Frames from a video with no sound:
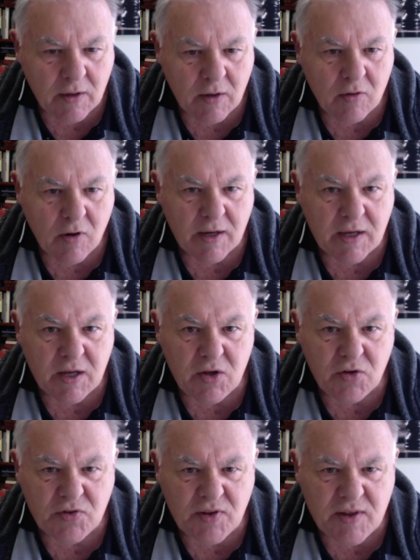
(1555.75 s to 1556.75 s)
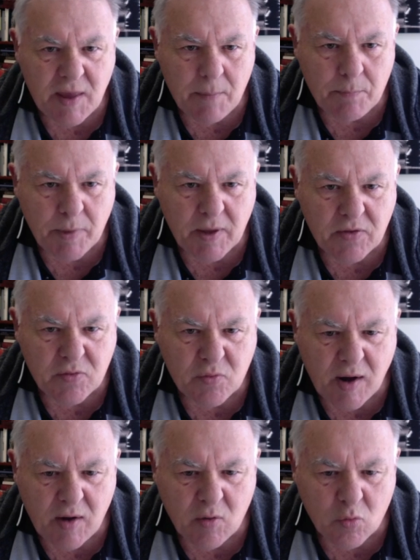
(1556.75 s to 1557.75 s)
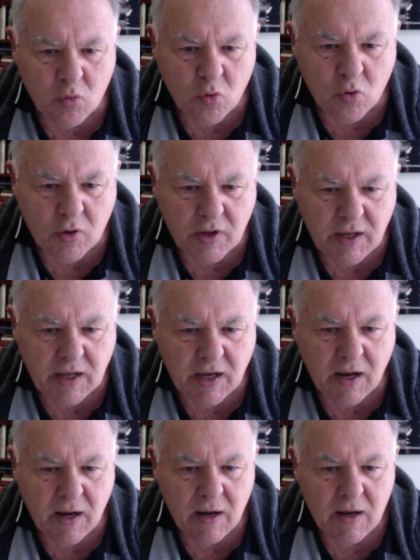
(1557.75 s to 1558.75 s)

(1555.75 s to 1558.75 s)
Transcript: Right, can you see that big threat? Rook here.